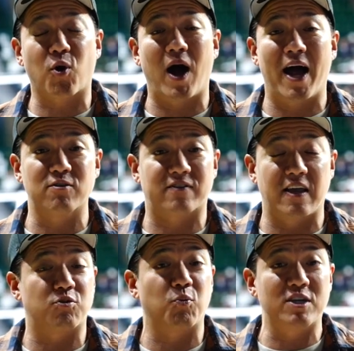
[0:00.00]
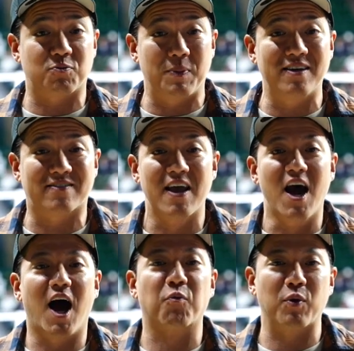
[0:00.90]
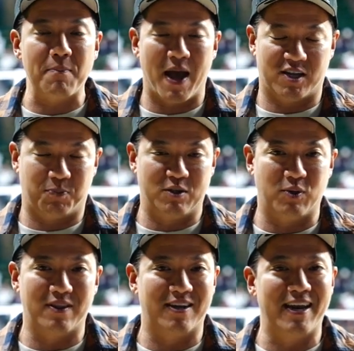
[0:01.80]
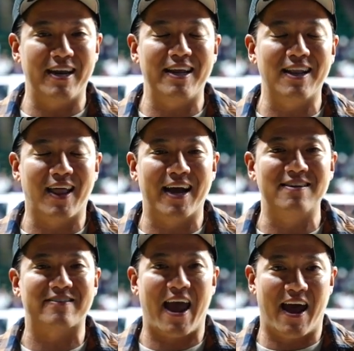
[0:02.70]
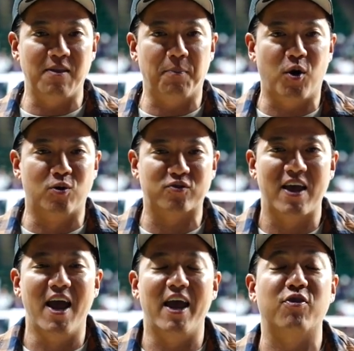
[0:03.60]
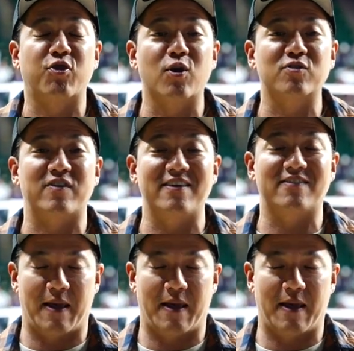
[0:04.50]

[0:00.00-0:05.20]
Ohio State, which means a rematch between the Nittany Lions and the Bulls in Thursday's